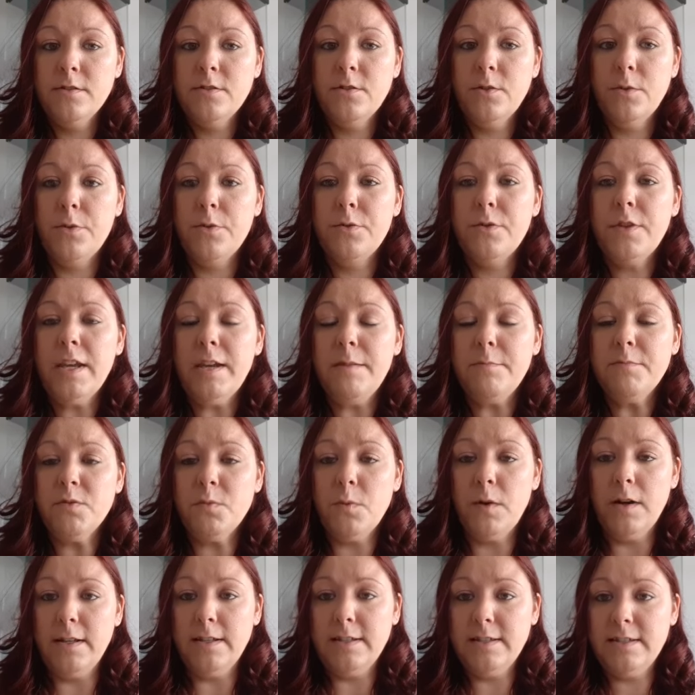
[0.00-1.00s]
so themed
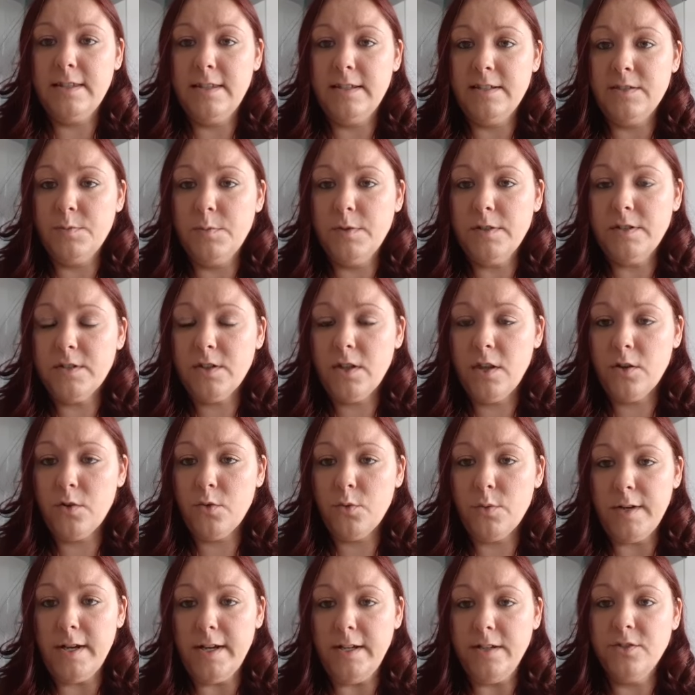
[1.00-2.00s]
ones. This was the
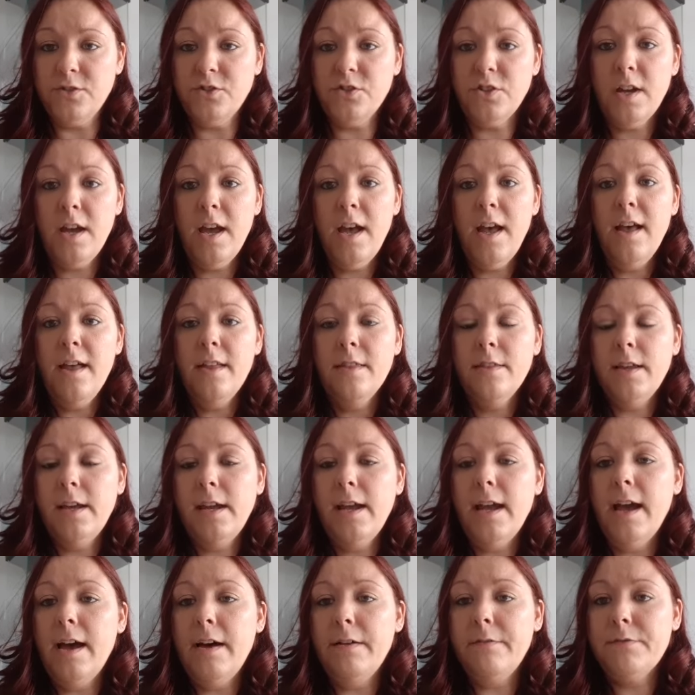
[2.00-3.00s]
Grinch. They
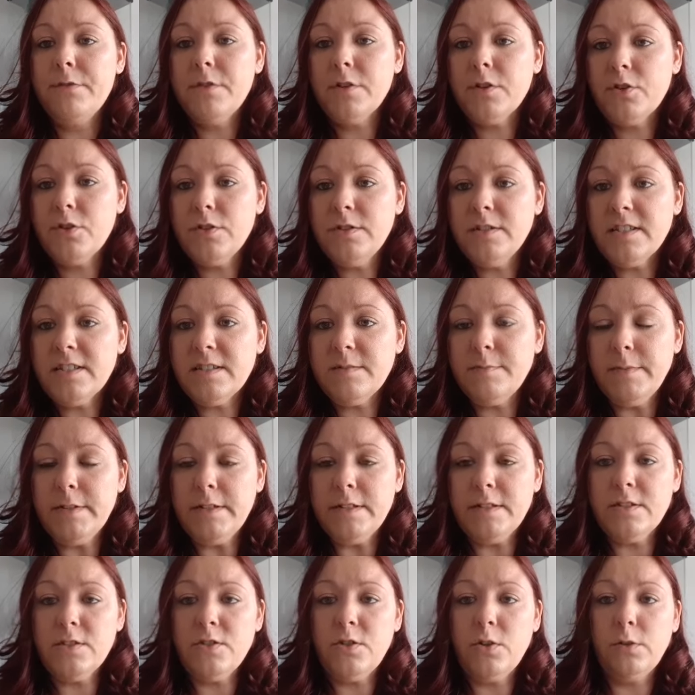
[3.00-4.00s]
have the
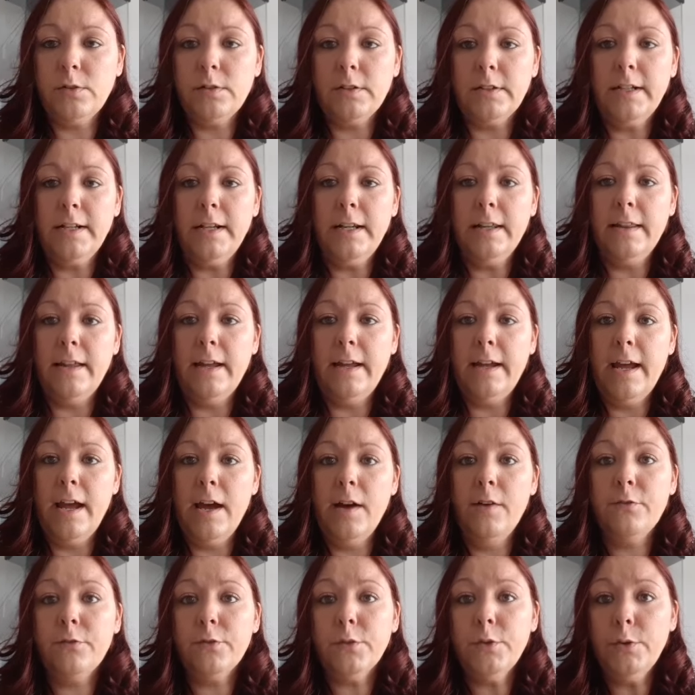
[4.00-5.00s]
Christmas Story. They
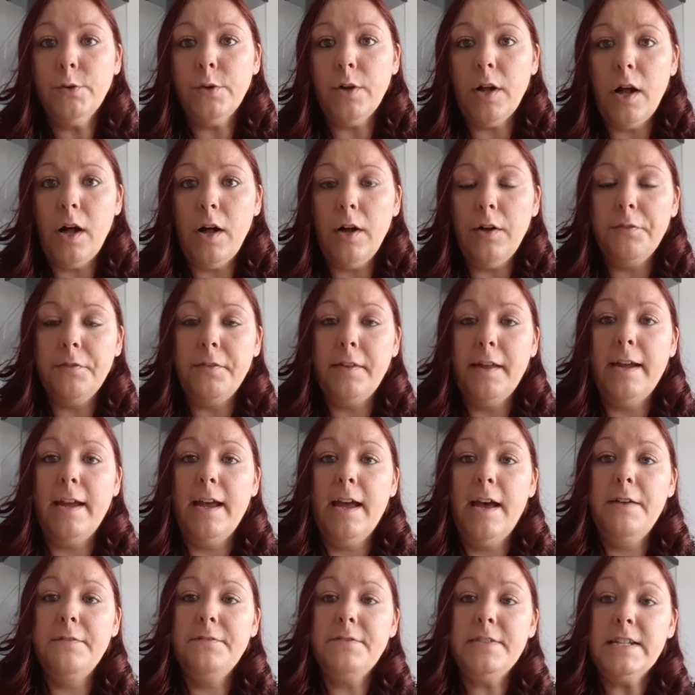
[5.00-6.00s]
have Rudolph. They
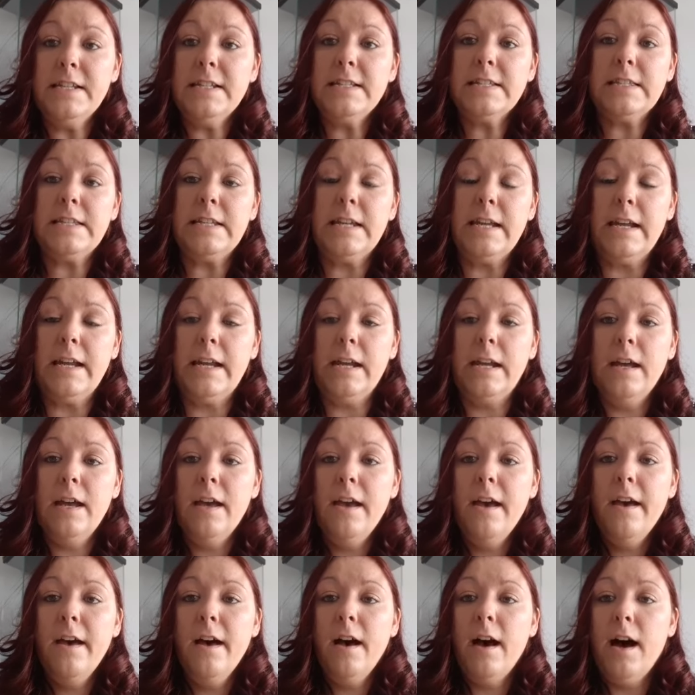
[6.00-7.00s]
have Disney.
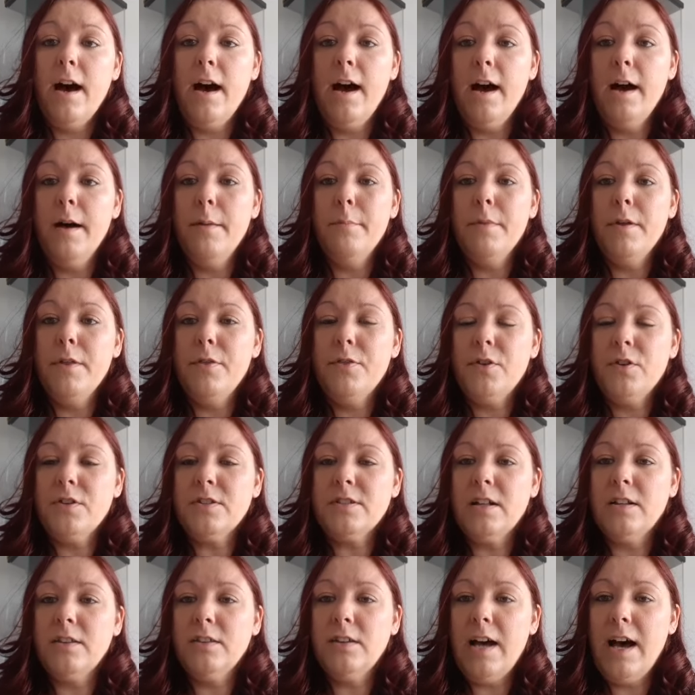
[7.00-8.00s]

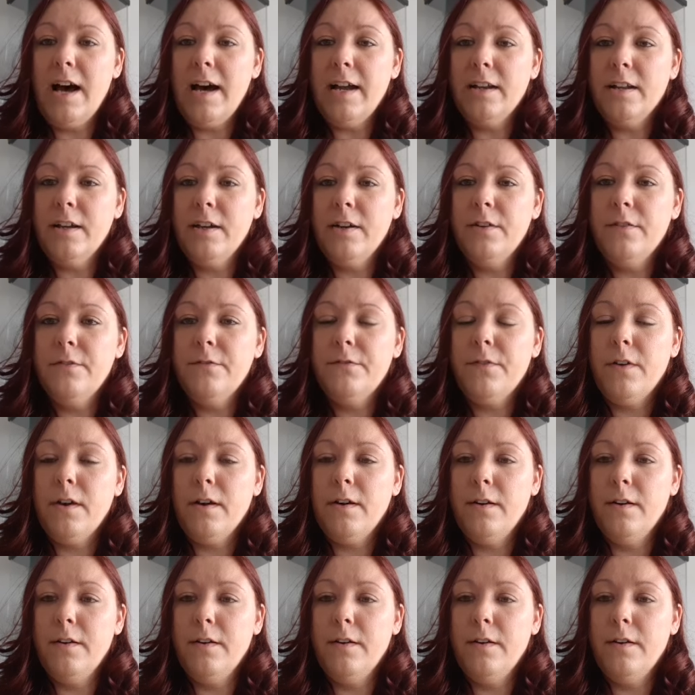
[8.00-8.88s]
There's a lot of,